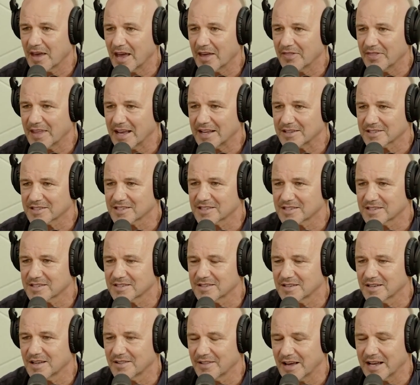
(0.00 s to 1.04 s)
and that's
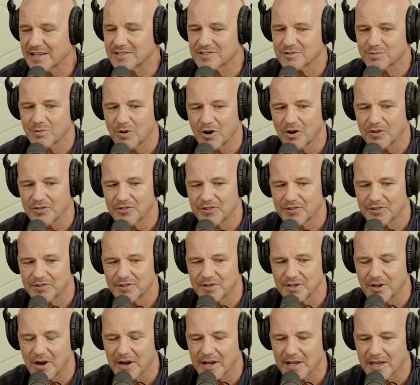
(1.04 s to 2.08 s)
what,
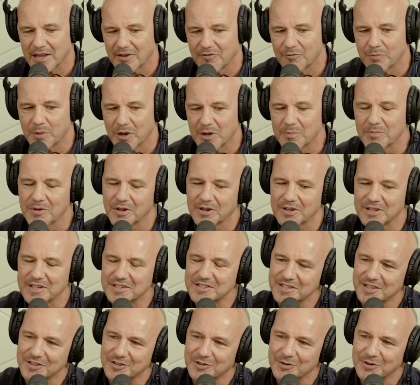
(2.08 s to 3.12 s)
like, if people are
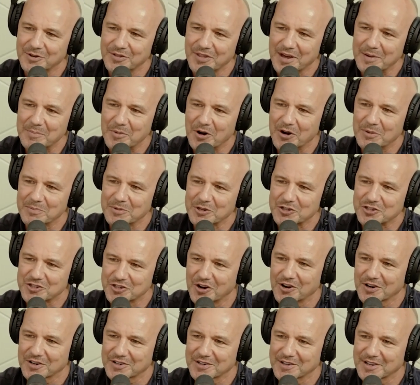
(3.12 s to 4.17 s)
listening to it, they might be
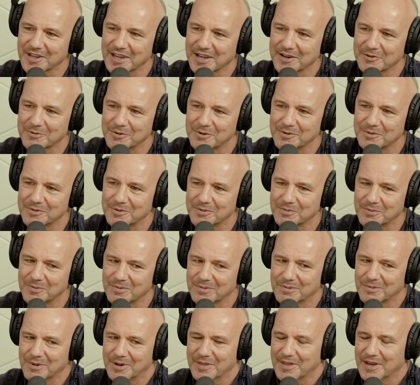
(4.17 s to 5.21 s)
shocked and go, well,
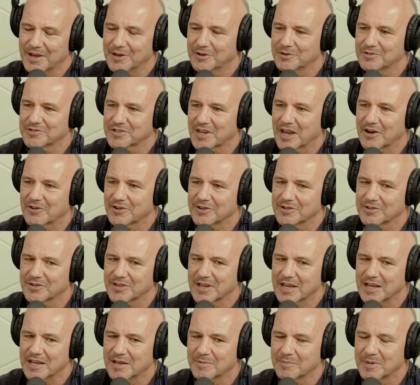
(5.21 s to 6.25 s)
what the hell's going
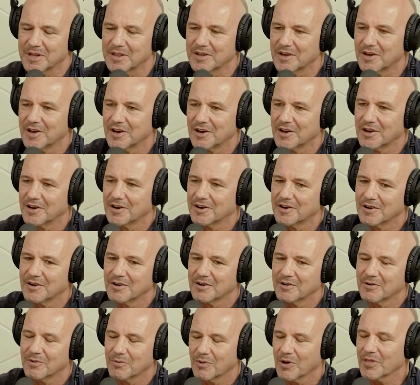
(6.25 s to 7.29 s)
on here? But
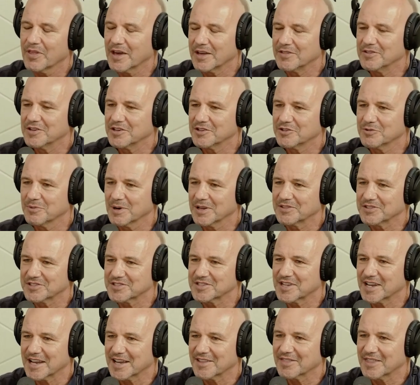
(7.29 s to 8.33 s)
what they need to
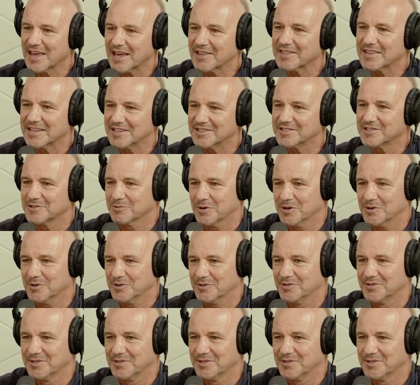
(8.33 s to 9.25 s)
understand, that is the world.